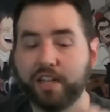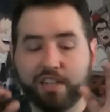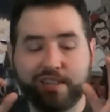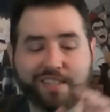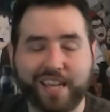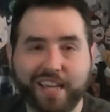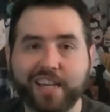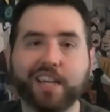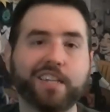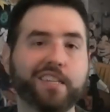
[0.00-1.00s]

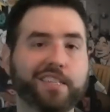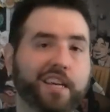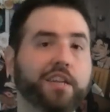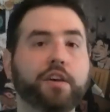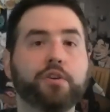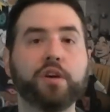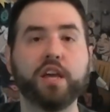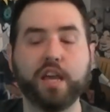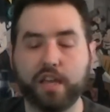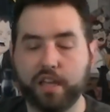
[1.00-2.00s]
Sega and Nintendo,
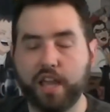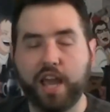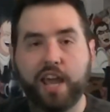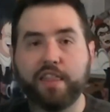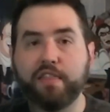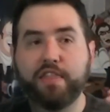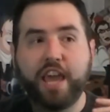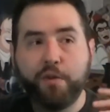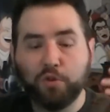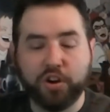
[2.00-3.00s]
and
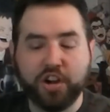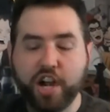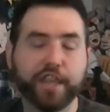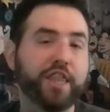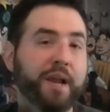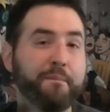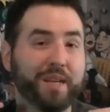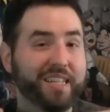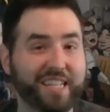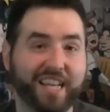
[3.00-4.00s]
they were nothing
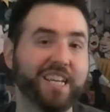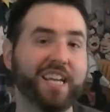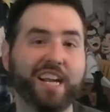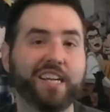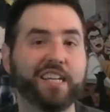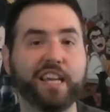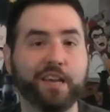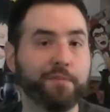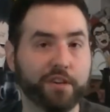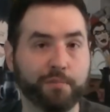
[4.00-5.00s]
but dedicated
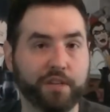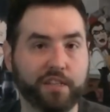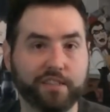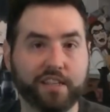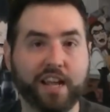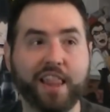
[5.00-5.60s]
game companies.